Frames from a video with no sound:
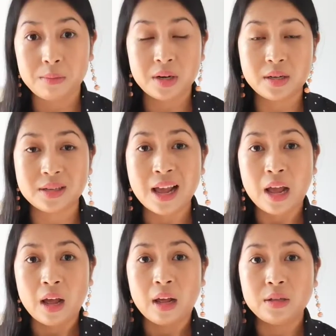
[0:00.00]
minutes.
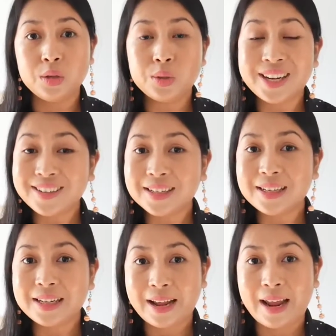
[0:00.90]
You
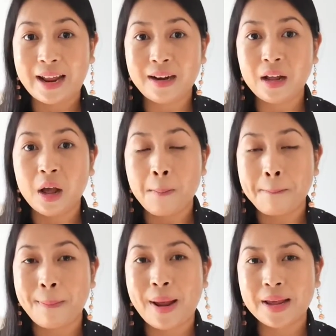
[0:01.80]
technically can
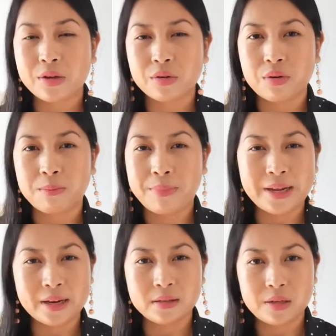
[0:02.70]
make your
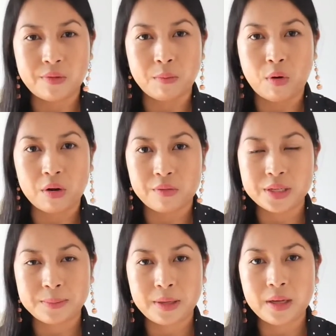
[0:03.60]
bacons even more
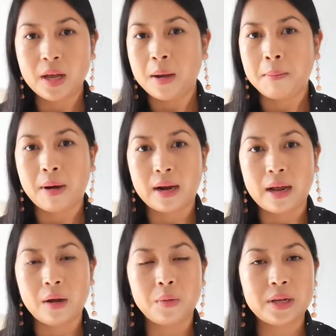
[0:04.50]
crispy, but
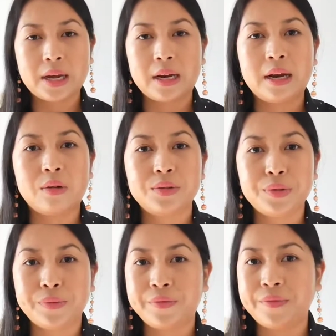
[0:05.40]
I only cut it down
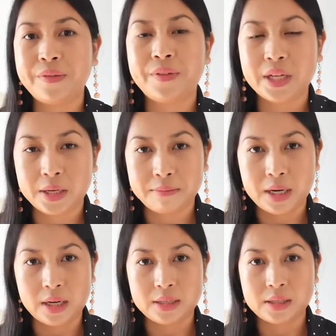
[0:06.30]
to 15
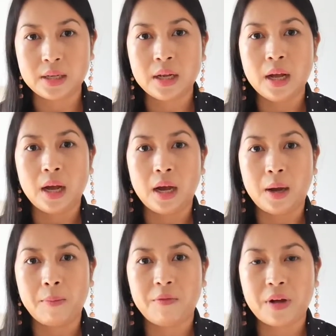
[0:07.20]
minutes.
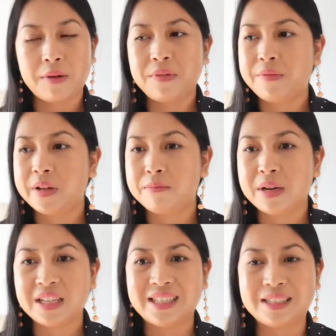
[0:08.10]
And 15
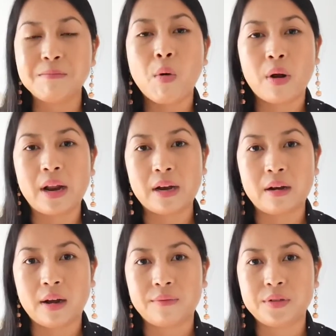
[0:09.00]
minutes is more than
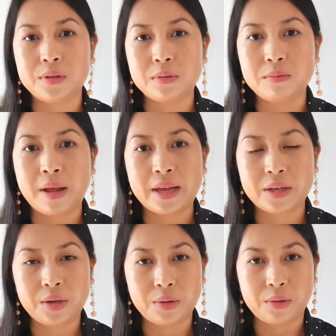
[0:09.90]
enough to
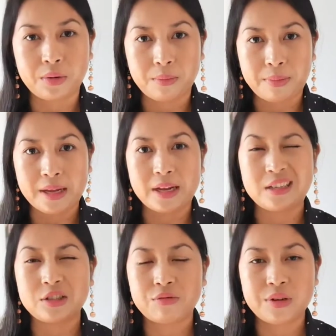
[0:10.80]
make your
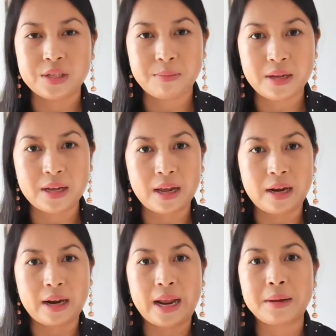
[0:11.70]
bacons crispy
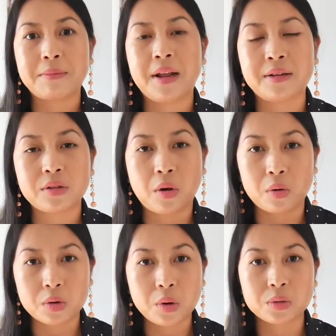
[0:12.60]
and eggplants
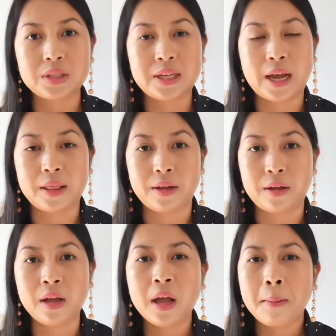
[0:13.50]
all cooked
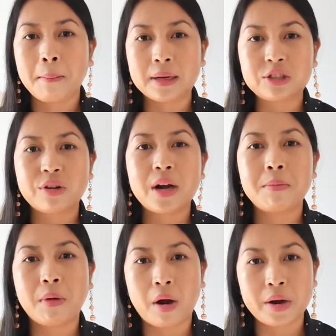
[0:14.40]
together. But try to
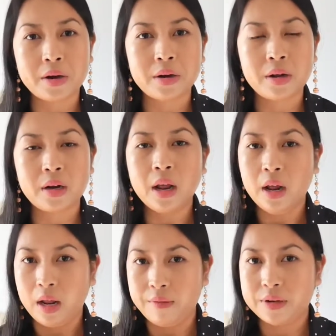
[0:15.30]
monitor it.
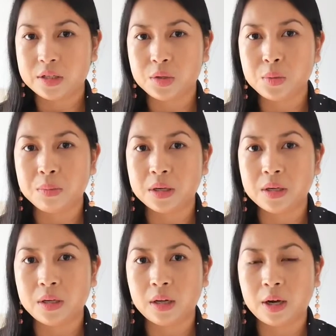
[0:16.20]
If it's too
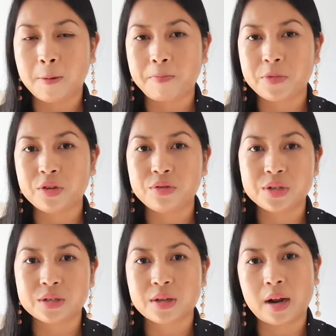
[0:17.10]
burnt, you
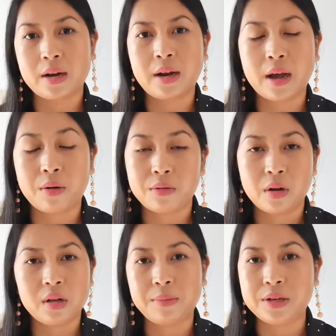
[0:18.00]
just cut it down
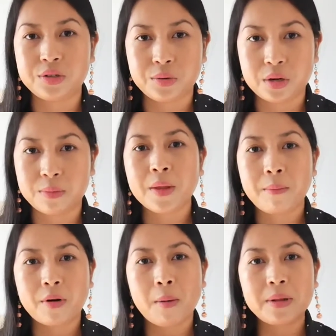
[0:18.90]
a little bit shorter,
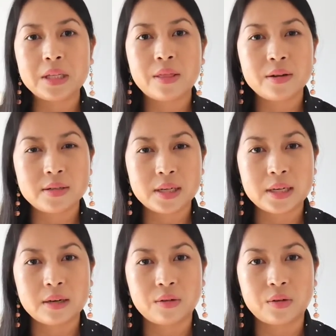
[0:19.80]
probably
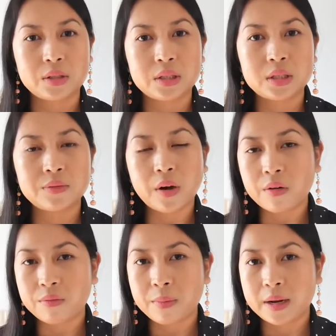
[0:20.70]
13 or
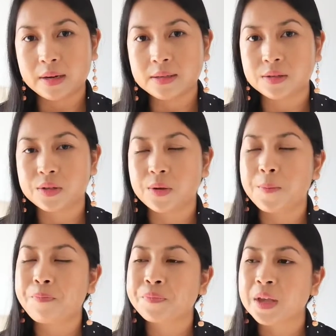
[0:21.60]
12 minutes or
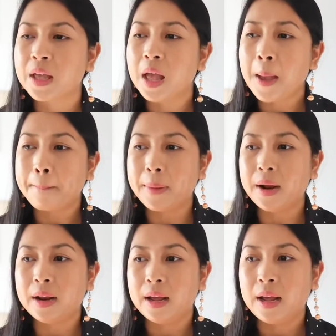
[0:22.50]
so.
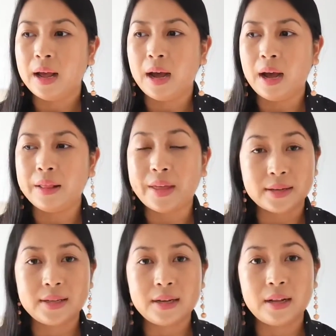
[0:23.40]
But
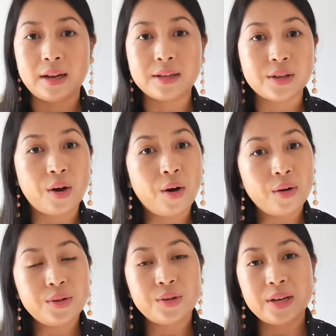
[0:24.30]
that's it. That's
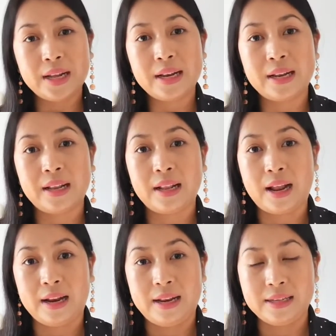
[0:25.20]
all you need,
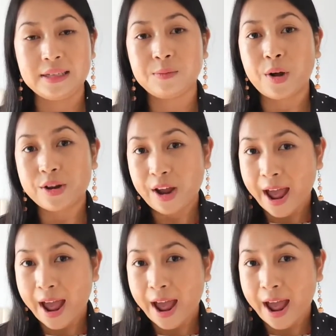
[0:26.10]
and this is what you